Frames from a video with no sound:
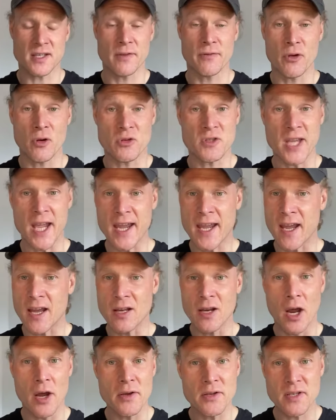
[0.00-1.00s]
If you're taking
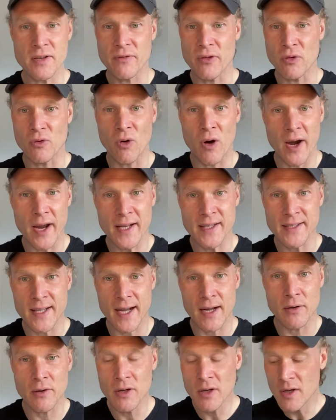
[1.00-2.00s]
notes, if you're writing
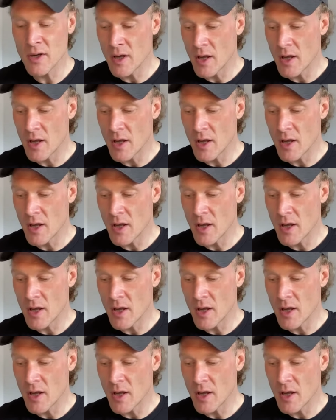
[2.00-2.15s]
down,